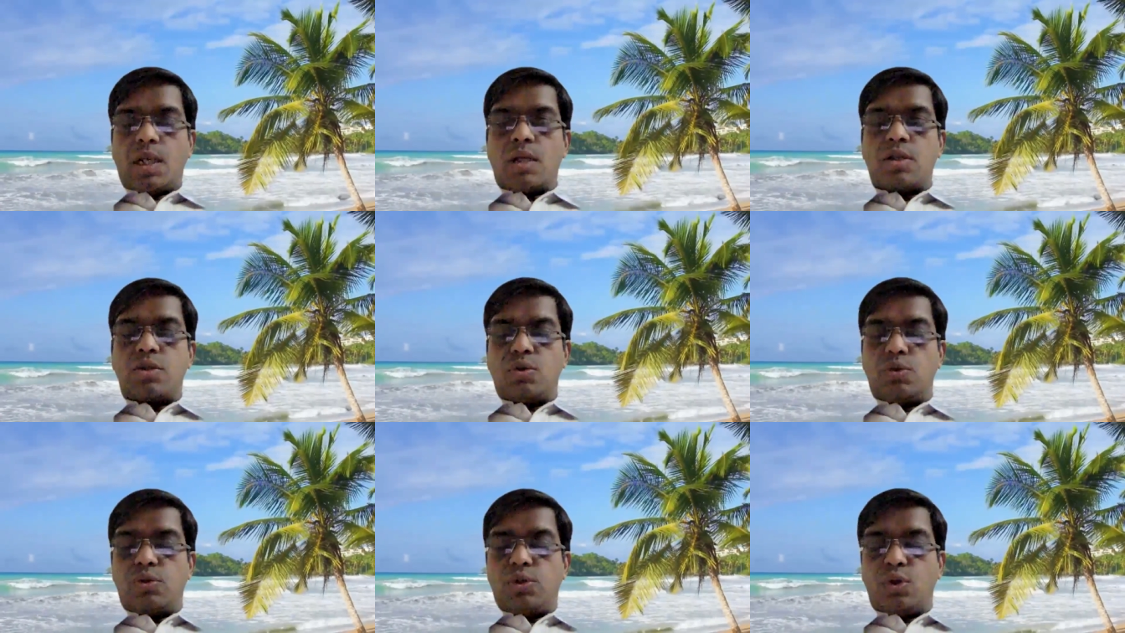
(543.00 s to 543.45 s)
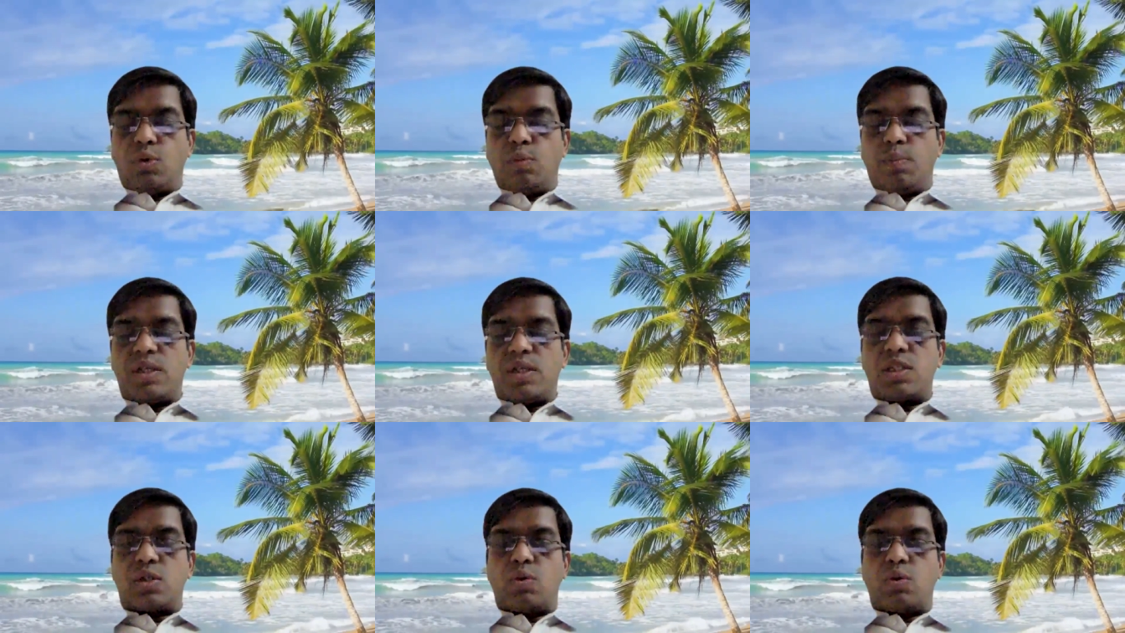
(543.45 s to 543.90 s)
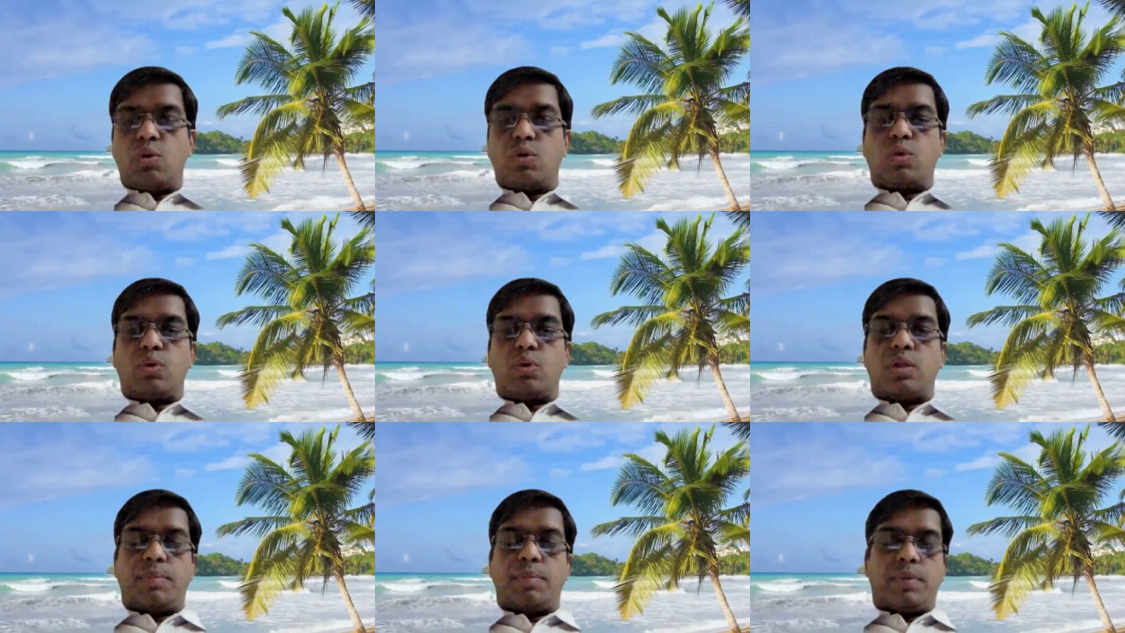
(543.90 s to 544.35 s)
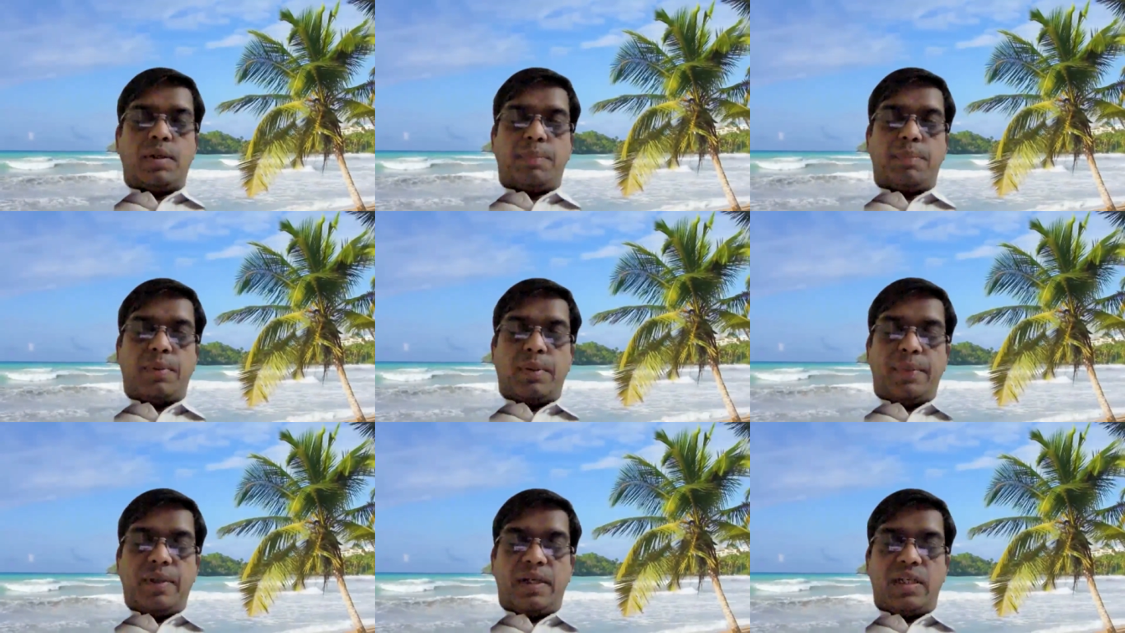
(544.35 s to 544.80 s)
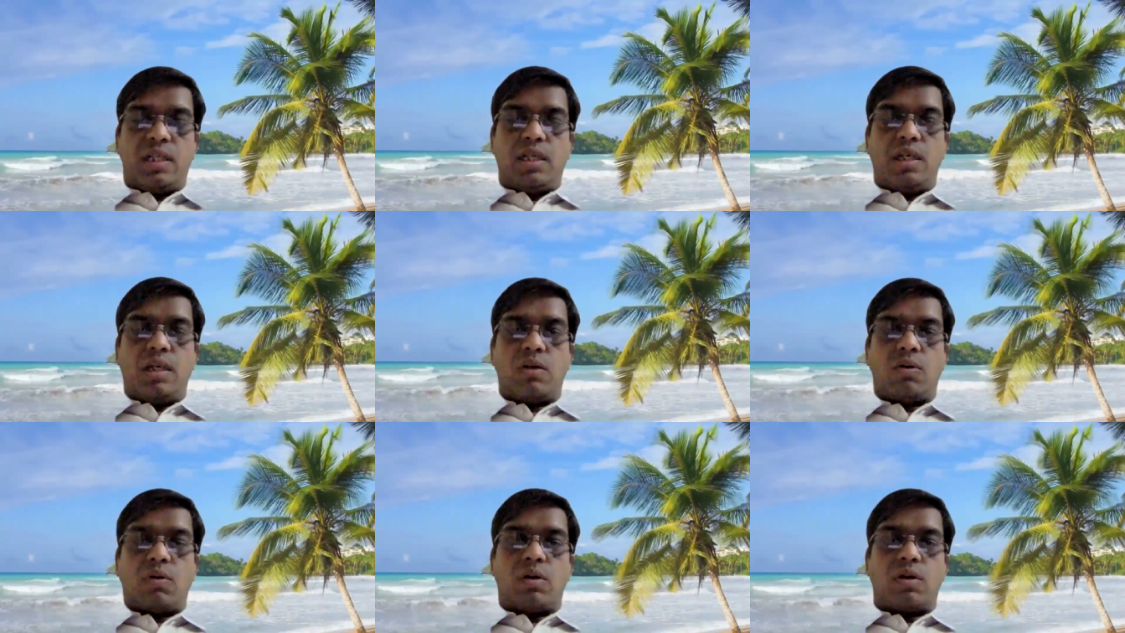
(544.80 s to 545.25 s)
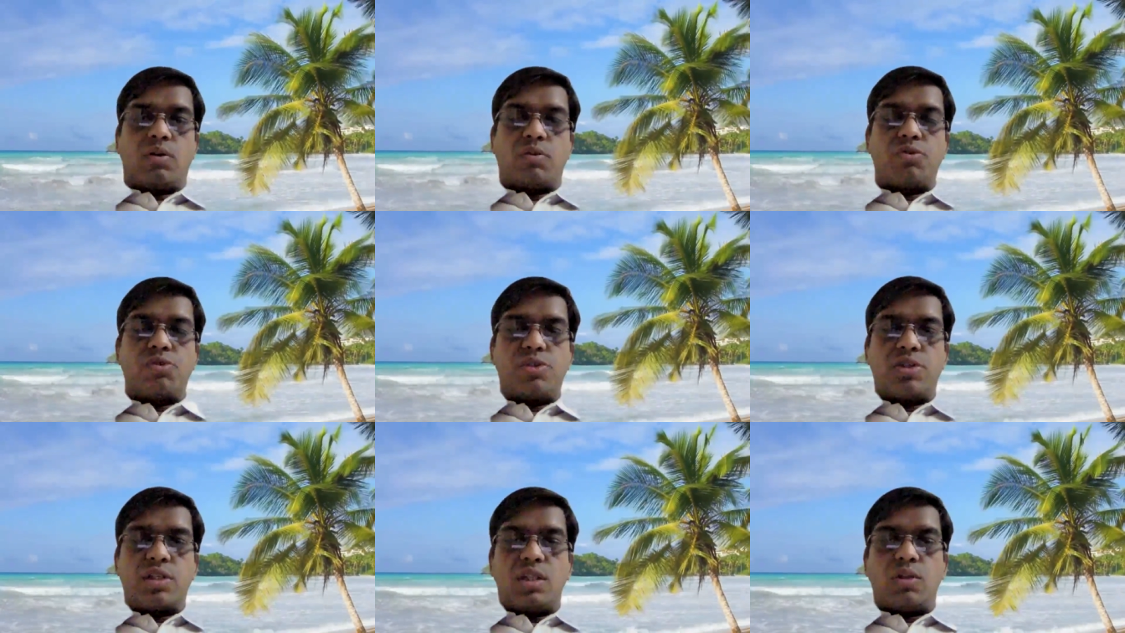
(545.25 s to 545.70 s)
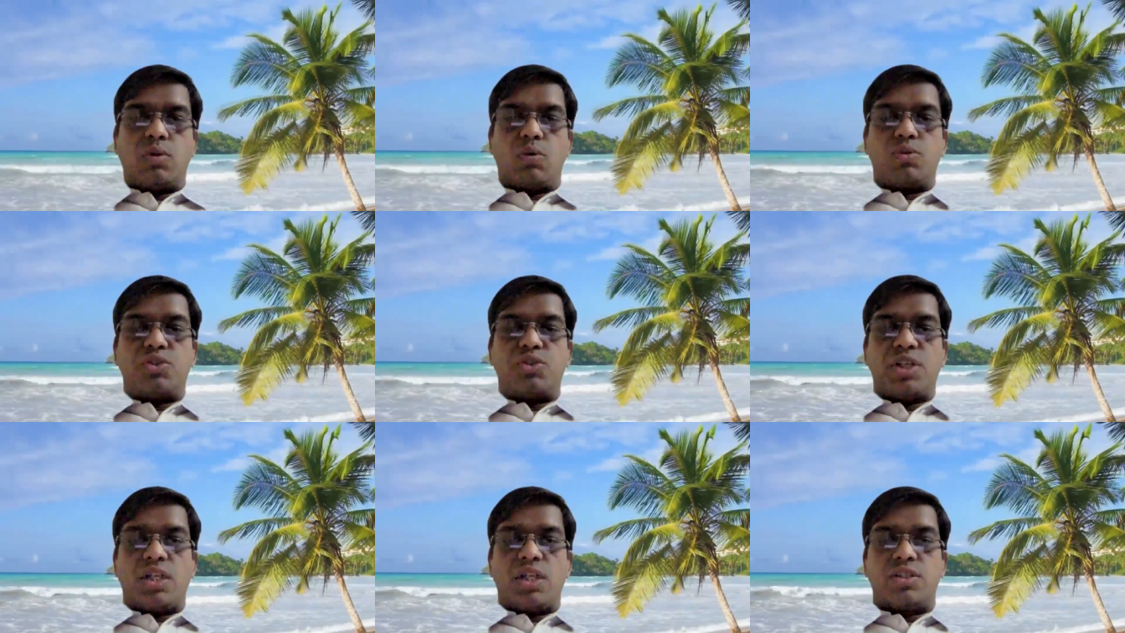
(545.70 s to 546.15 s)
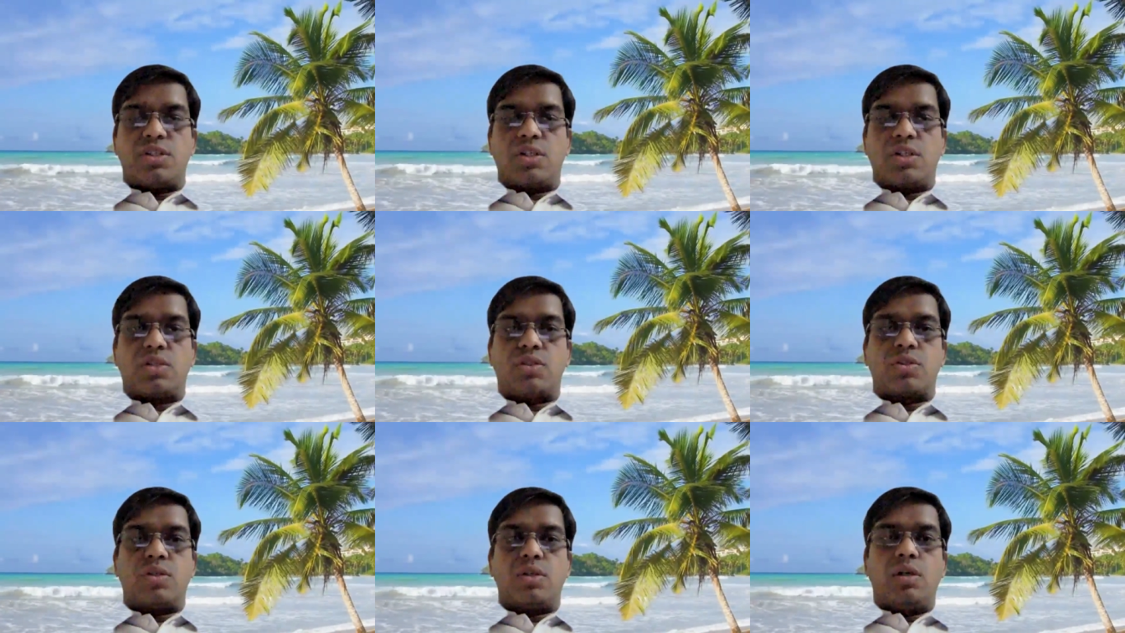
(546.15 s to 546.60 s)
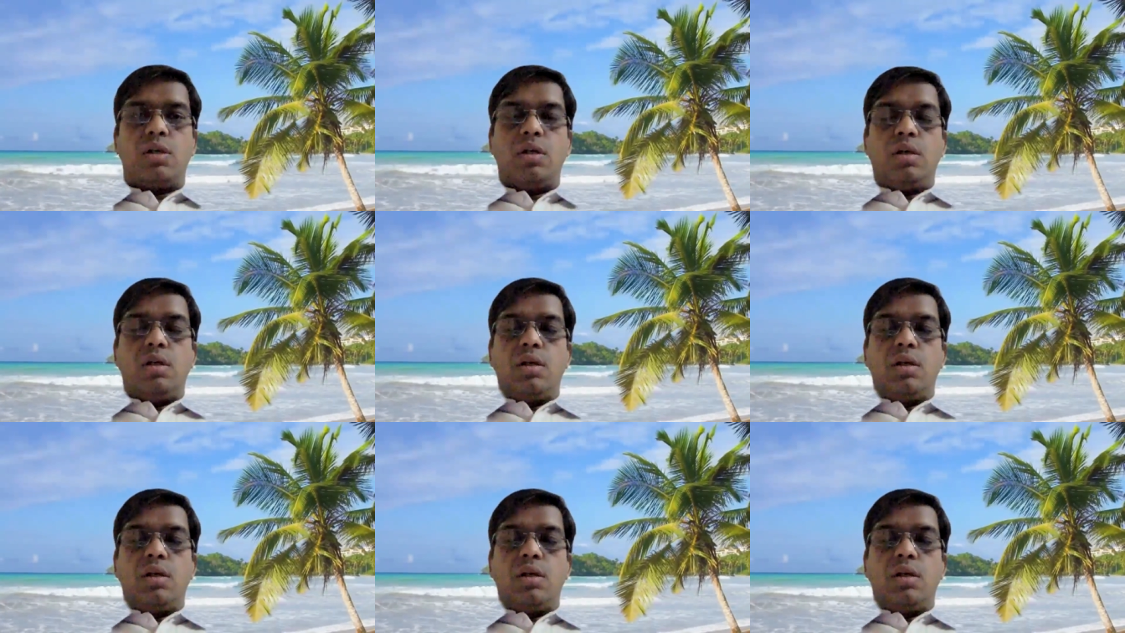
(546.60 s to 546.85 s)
So you must go through the PPT in order to see those changes.